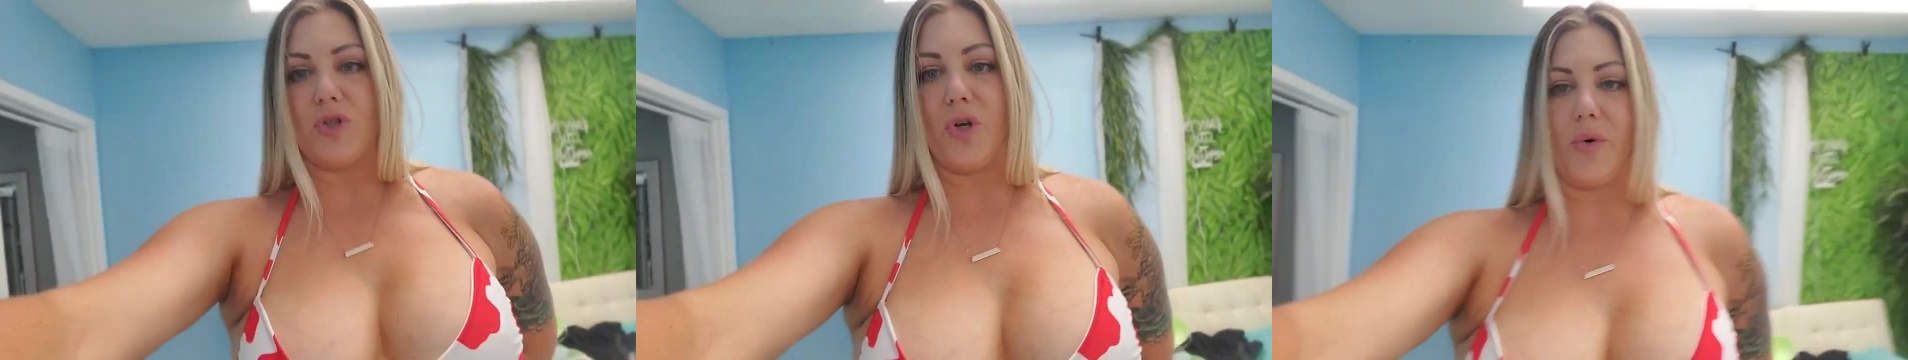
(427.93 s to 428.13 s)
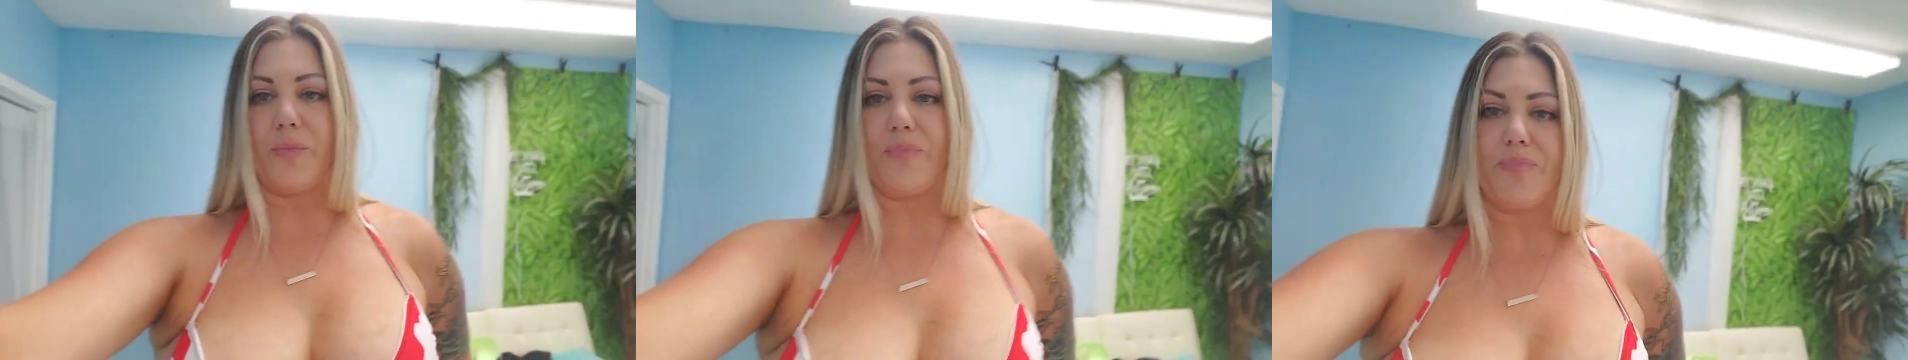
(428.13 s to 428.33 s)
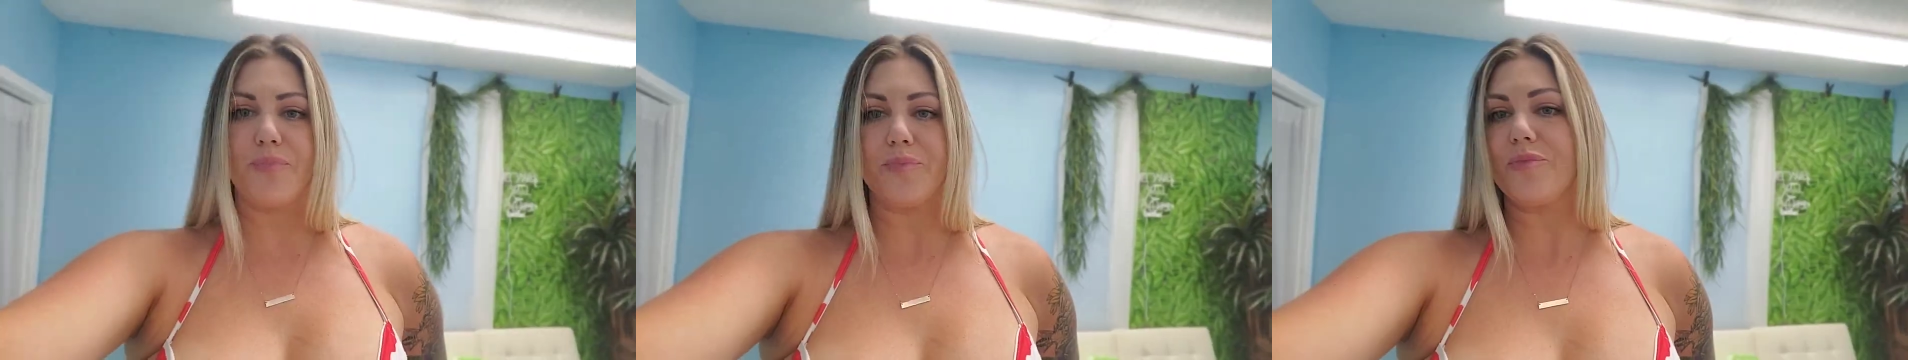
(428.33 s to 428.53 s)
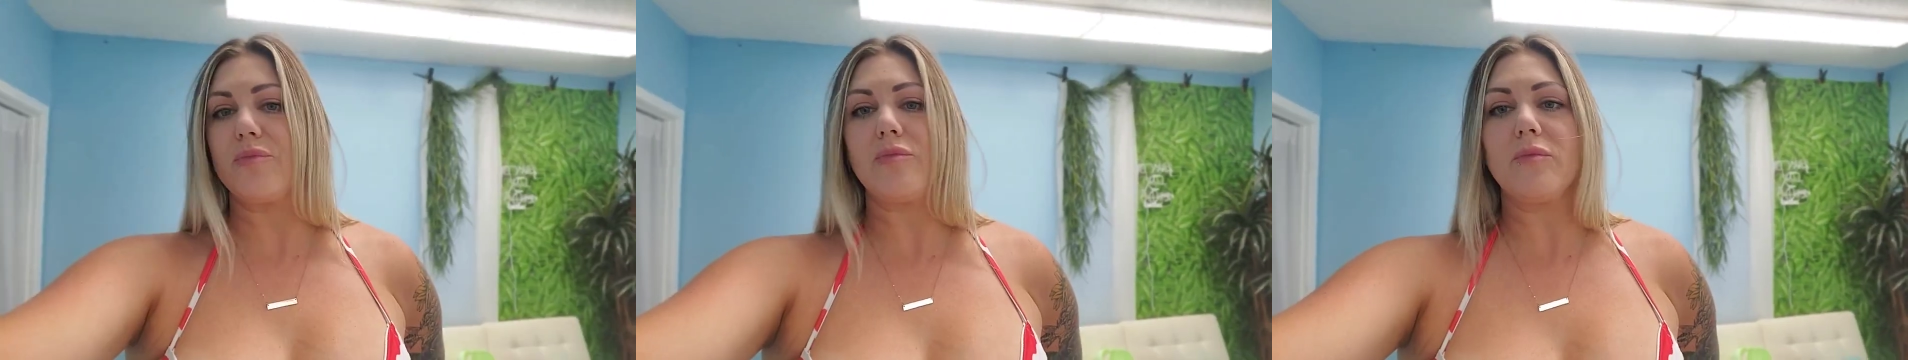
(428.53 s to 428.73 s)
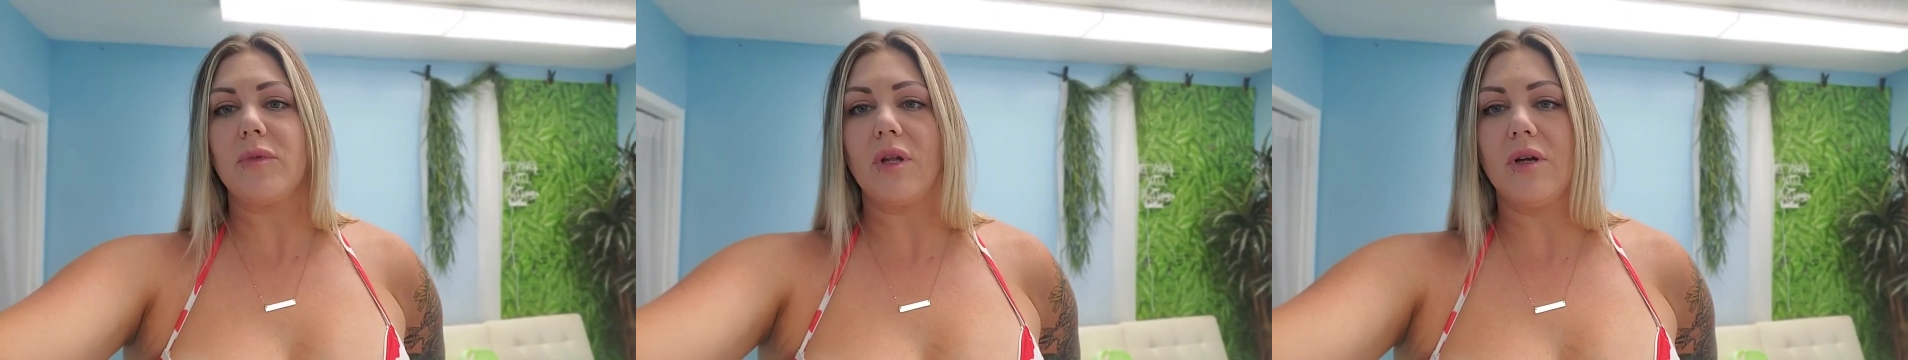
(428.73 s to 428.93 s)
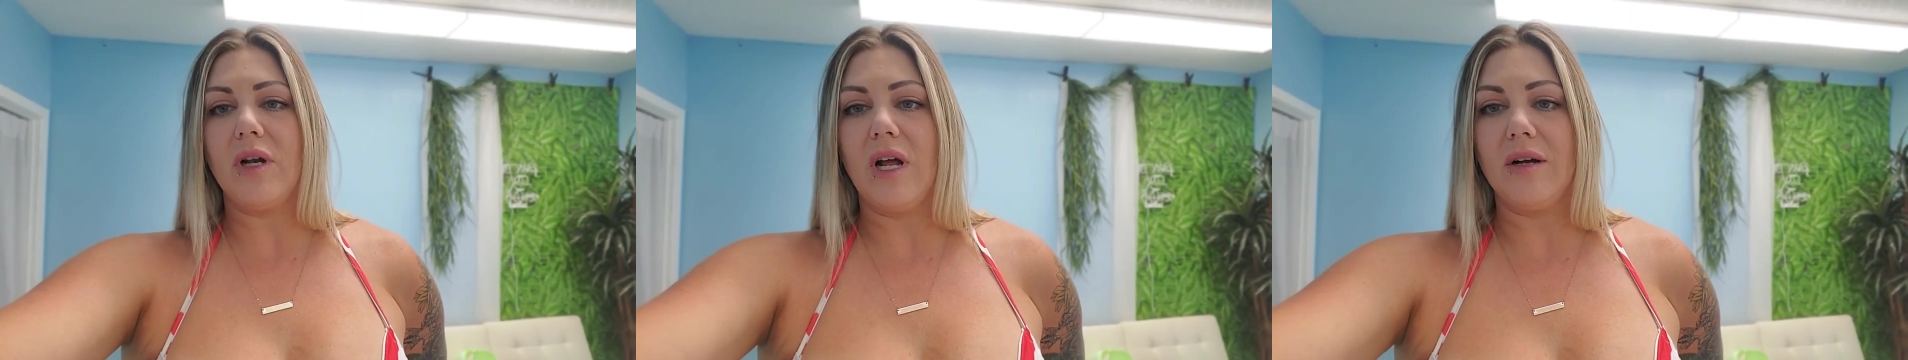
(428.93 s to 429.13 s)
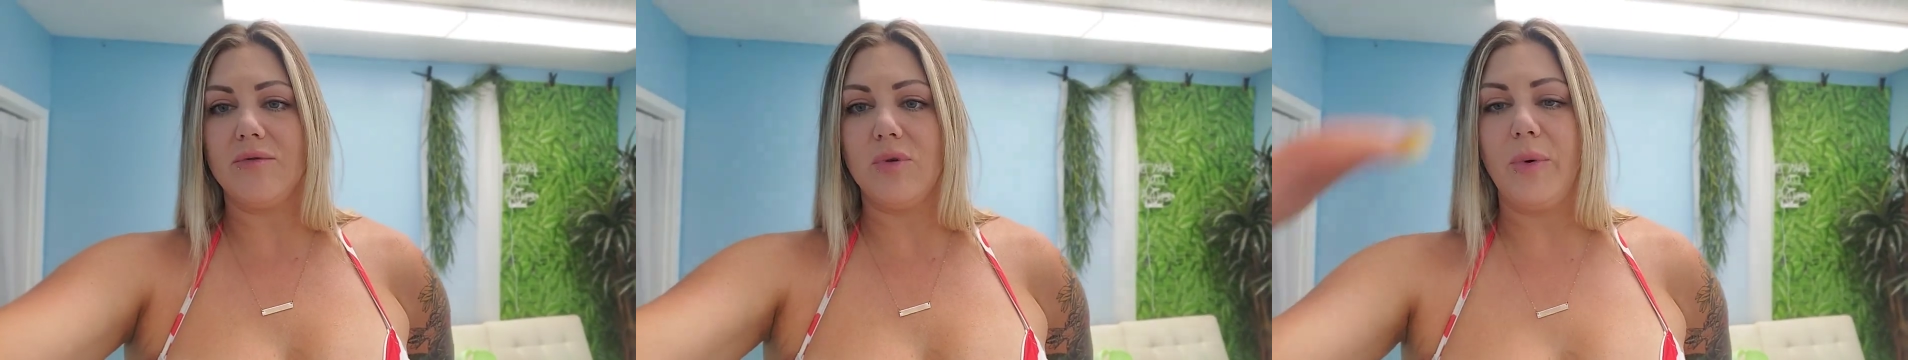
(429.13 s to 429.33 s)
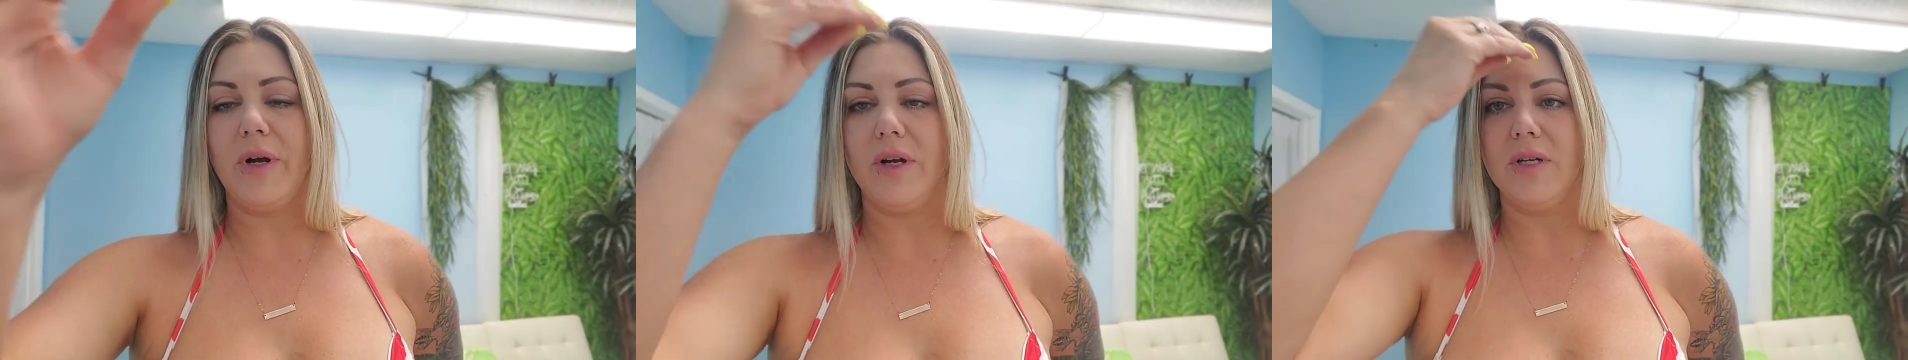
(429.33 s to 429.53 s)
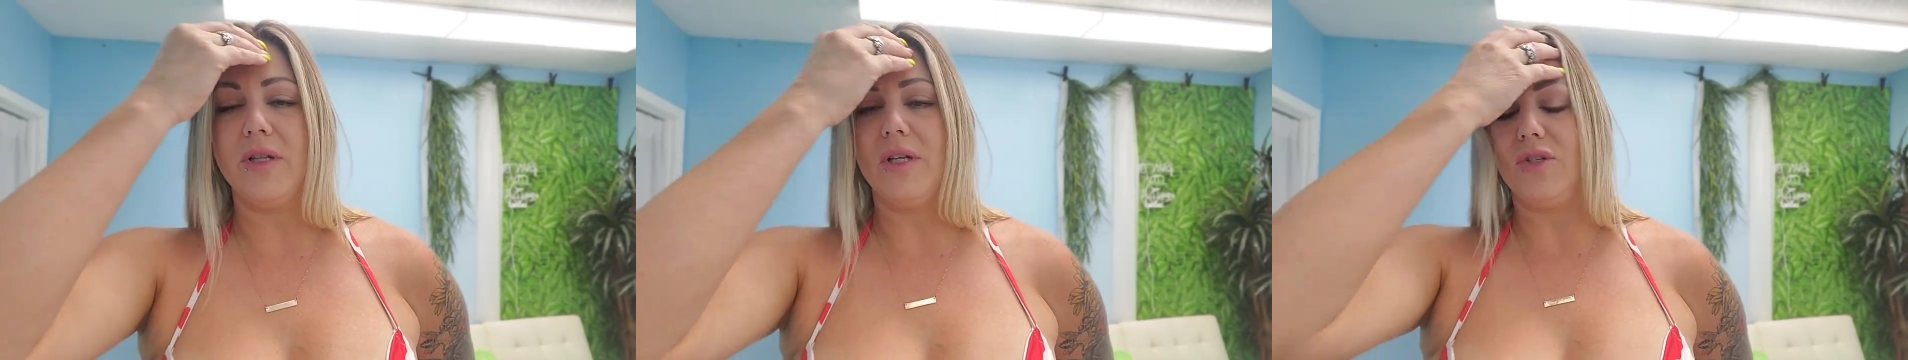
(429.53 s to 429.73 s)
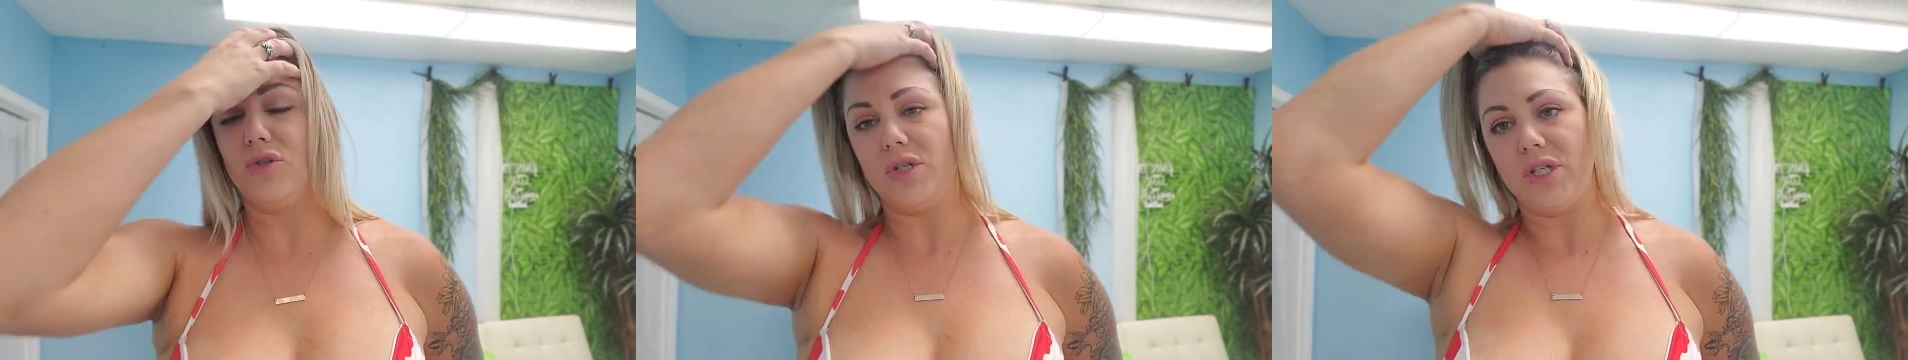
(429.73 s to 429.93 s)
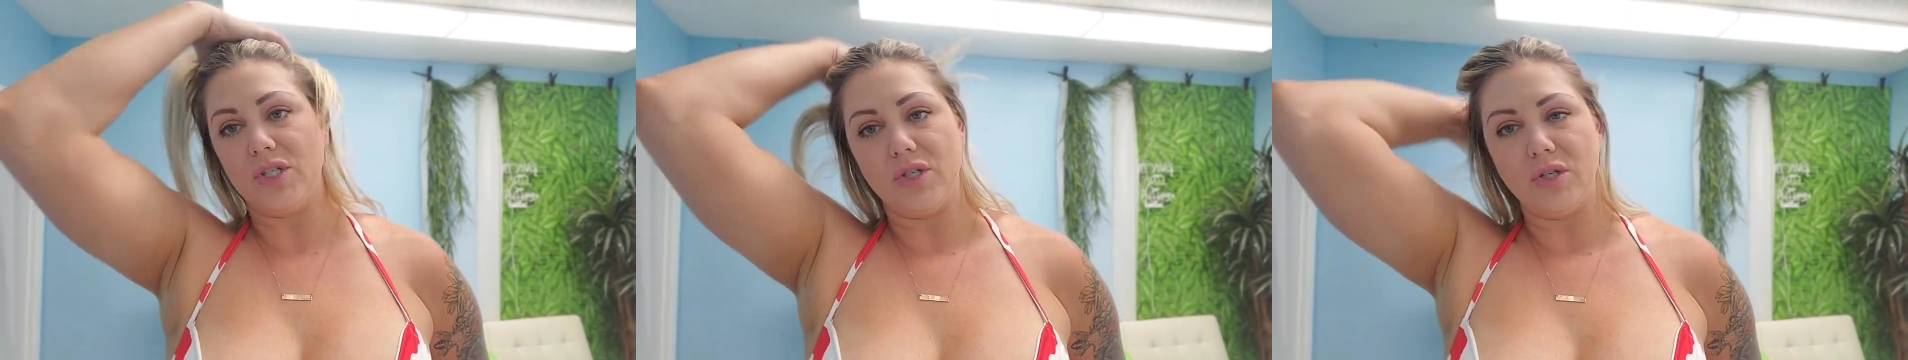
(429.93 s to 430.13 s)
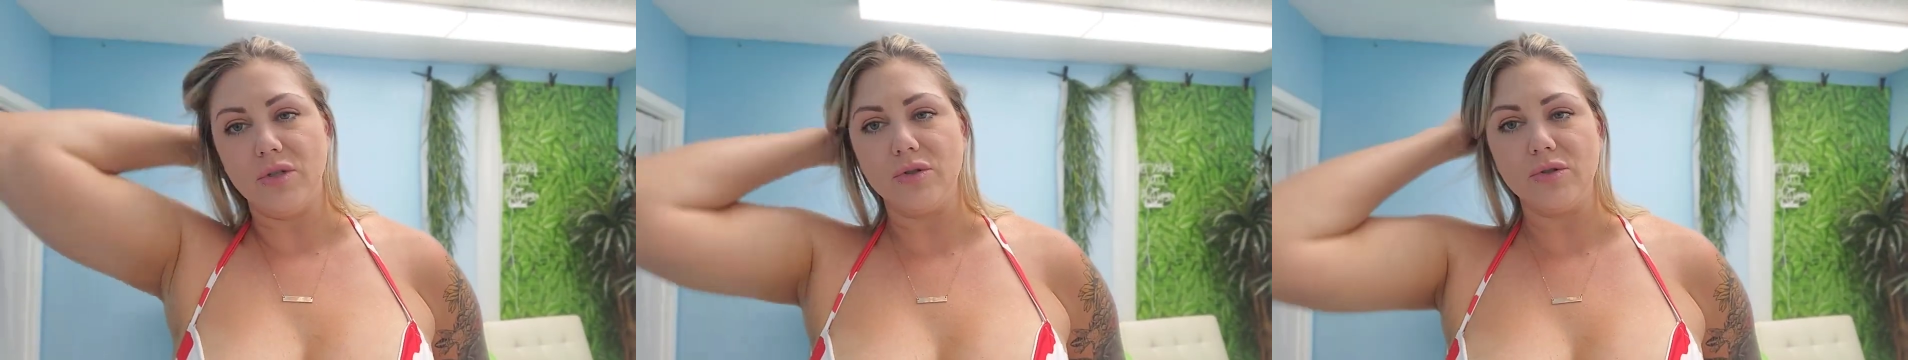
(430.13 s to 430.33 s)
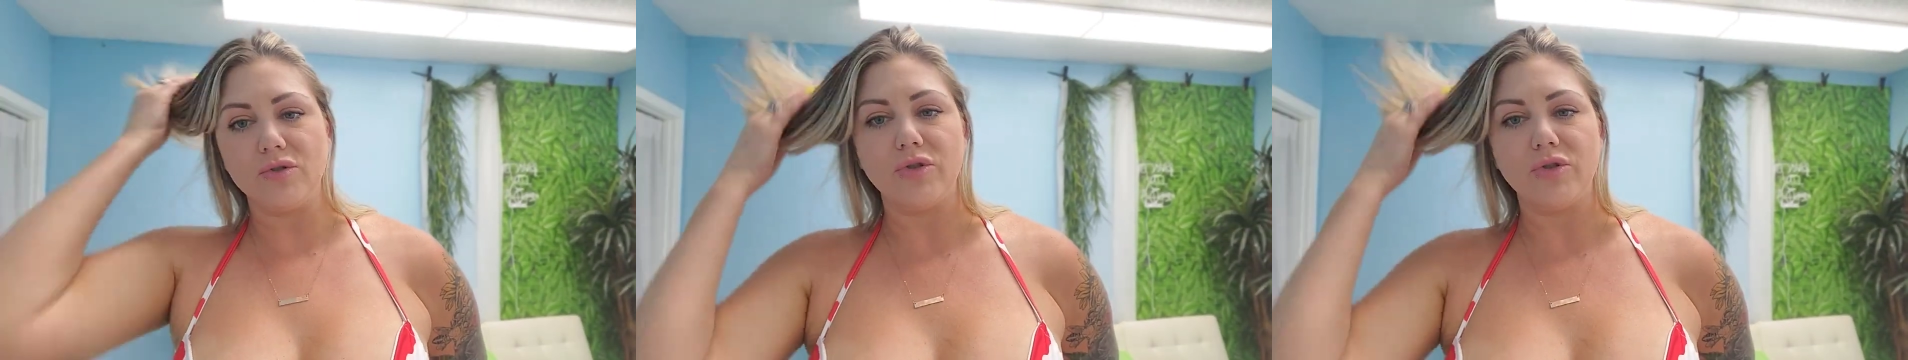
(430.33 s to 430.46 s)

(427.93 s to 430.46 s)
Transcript: So I'm gonna have to wear it the traditional